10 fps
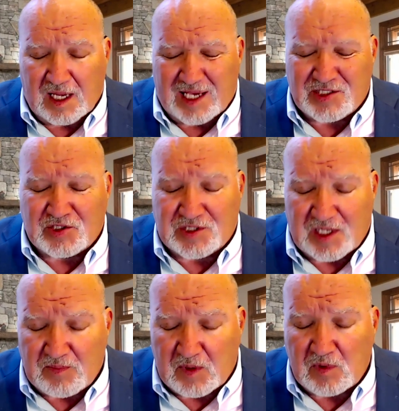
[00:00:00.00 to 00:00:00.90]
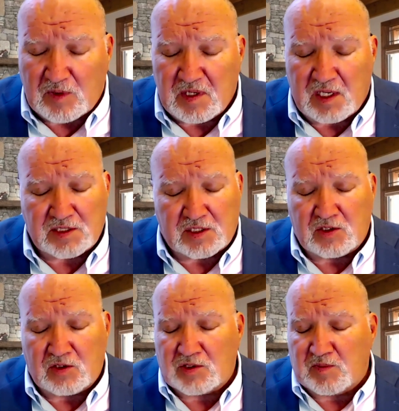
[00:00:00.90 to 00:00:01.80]
As you step in with me, I ask you to
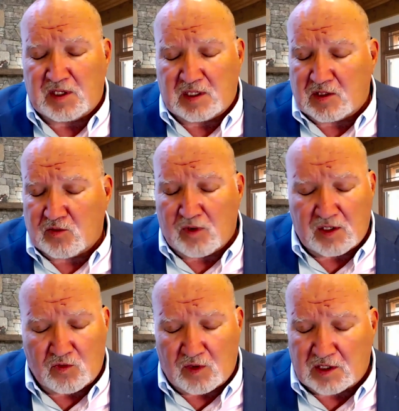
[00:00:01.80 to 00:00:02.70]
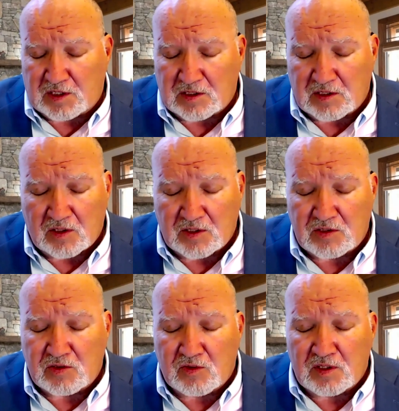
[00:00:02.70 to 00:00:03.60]
use me in any way you wish, as long as you
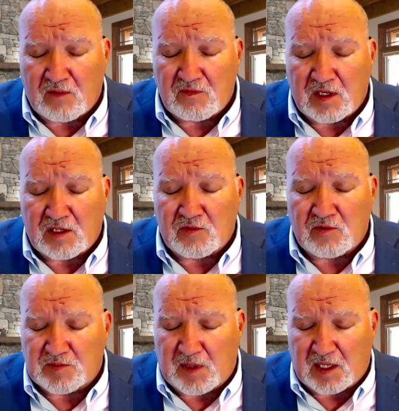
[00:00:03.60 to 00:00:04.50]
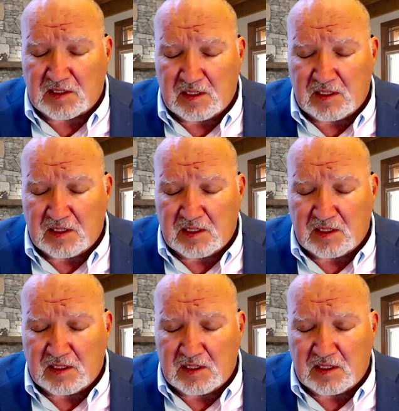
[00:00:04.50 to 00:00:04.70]
do with love, light, and respect.